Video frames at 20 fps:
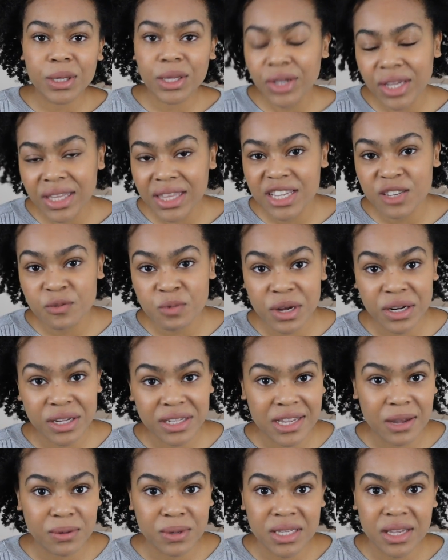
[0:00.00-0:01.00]
look at these
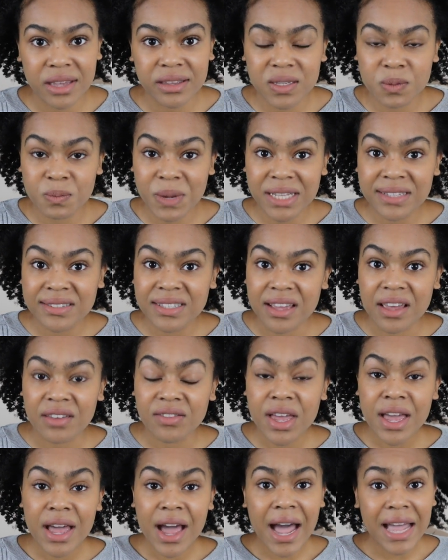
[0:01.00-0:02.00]
products that were so expensive